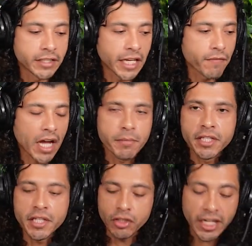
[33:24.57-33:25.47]
I can take
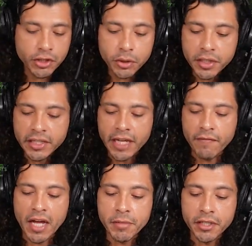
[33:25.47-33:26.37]
vitamin D. Yes, you
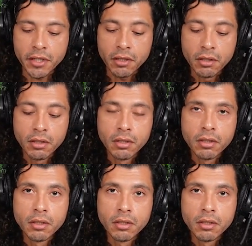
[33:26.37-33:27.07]
could take vitamin D.